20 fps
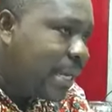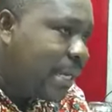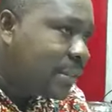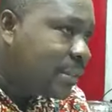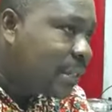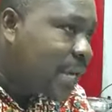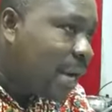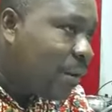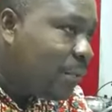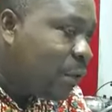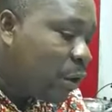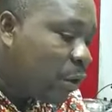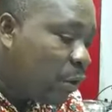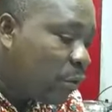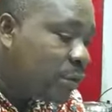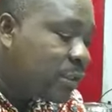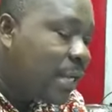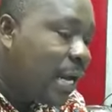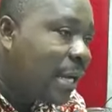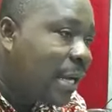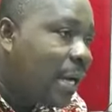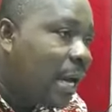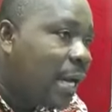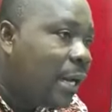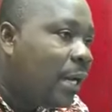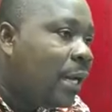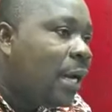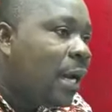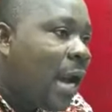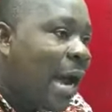sir. Because
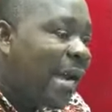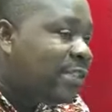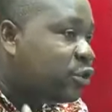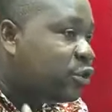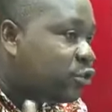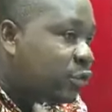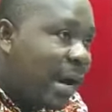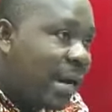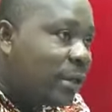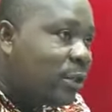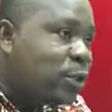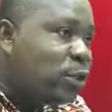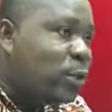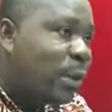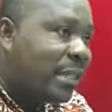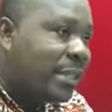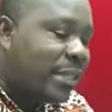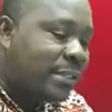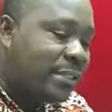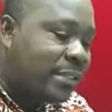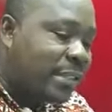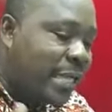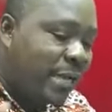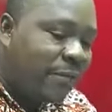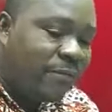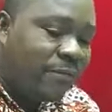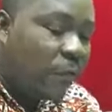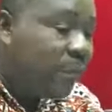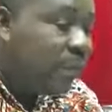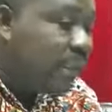I struggle to
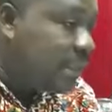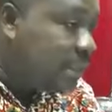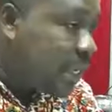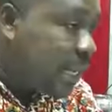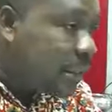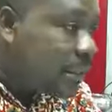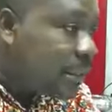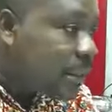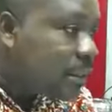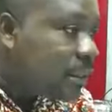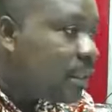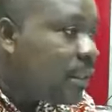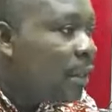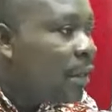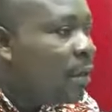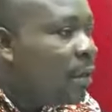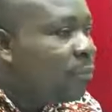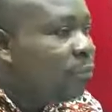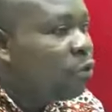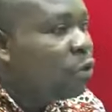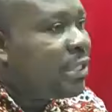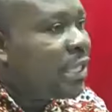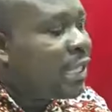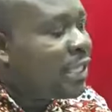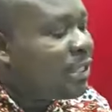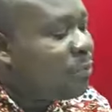understand. For instance, project